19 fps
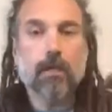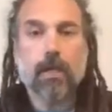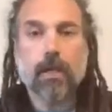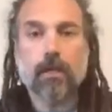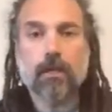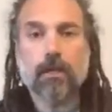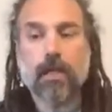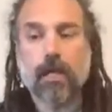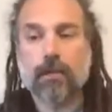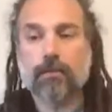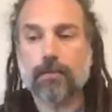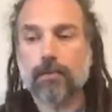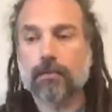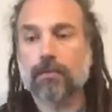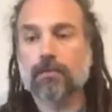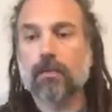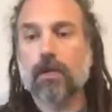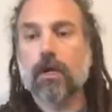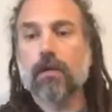End caps
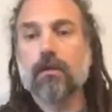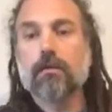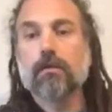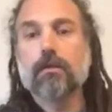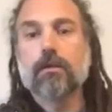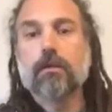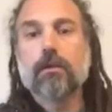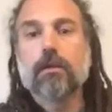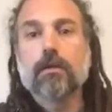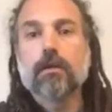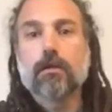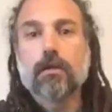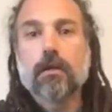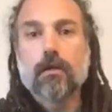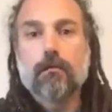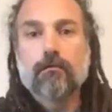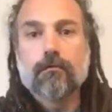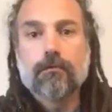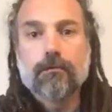as well. You
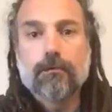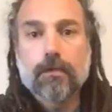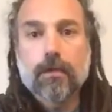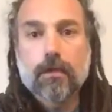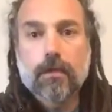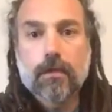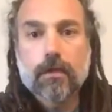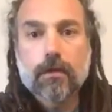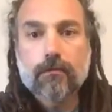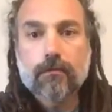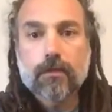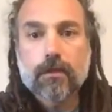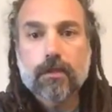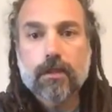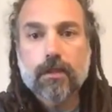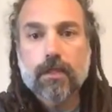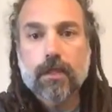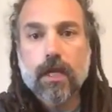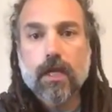have the different
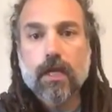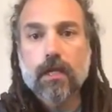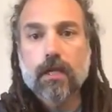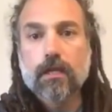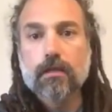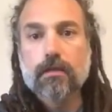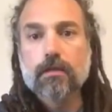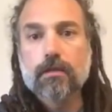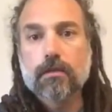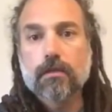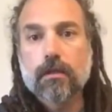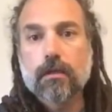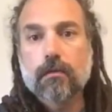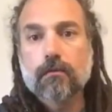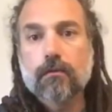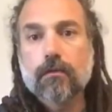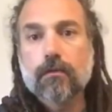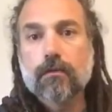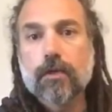shades. You
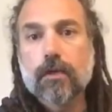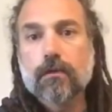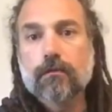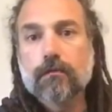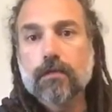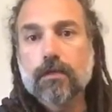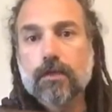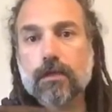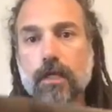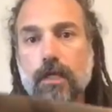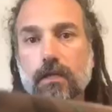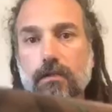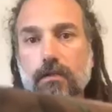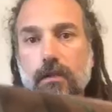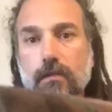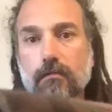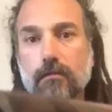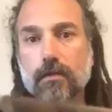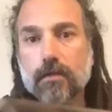have three different shades.
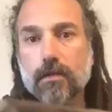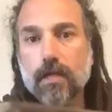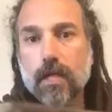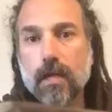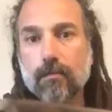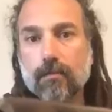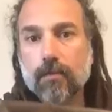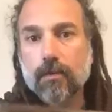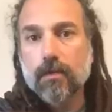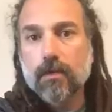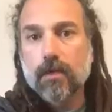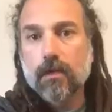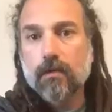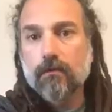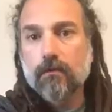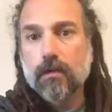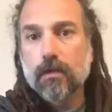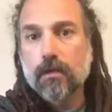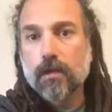You have the sapwood, you
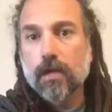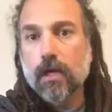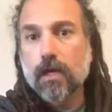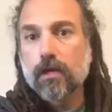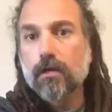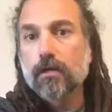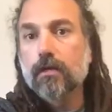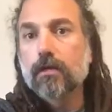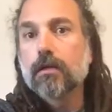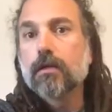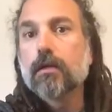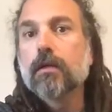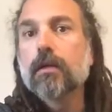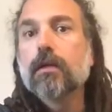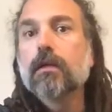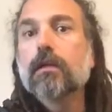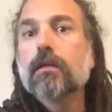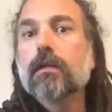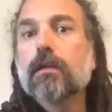have the lighter
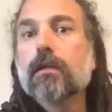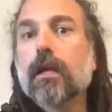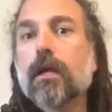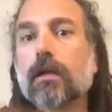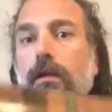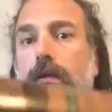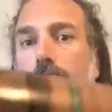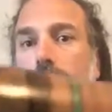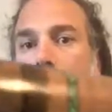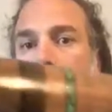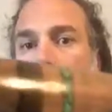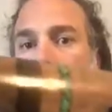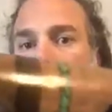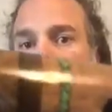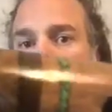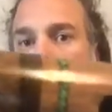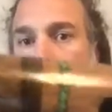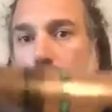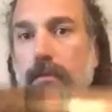gray,
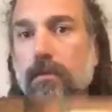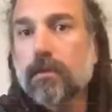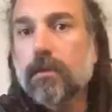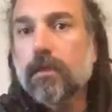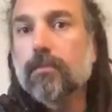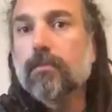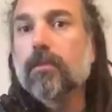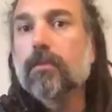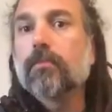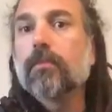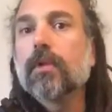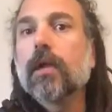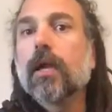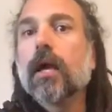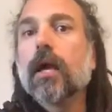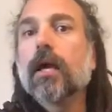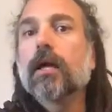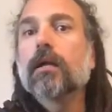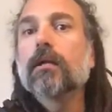and then the deeper
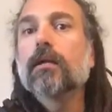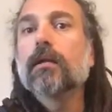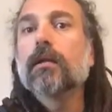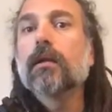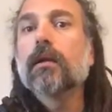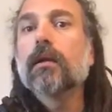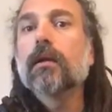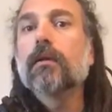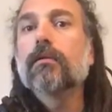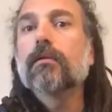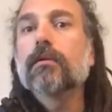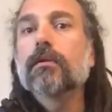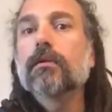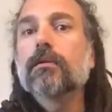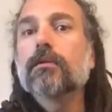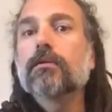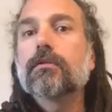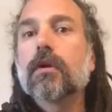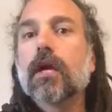black in there with
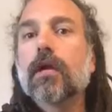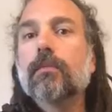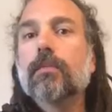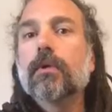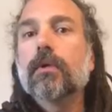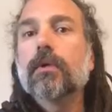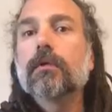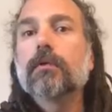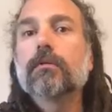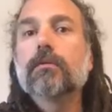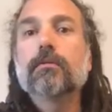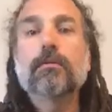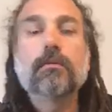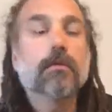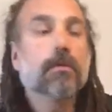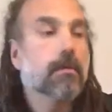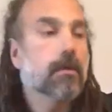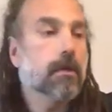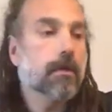the striping.
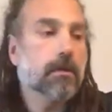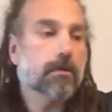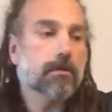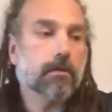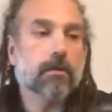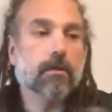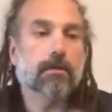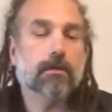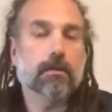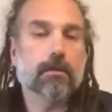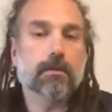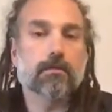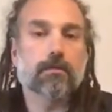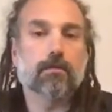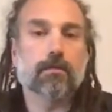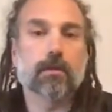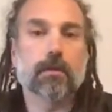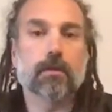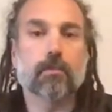
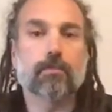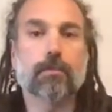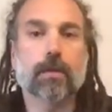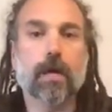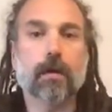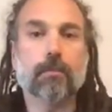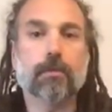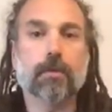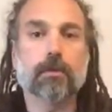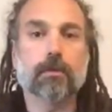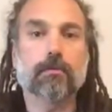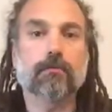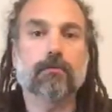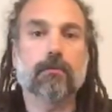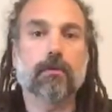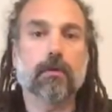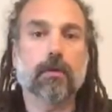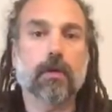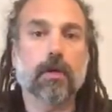Zircote's real popular
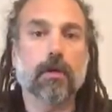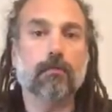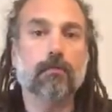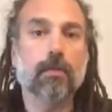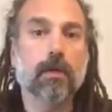for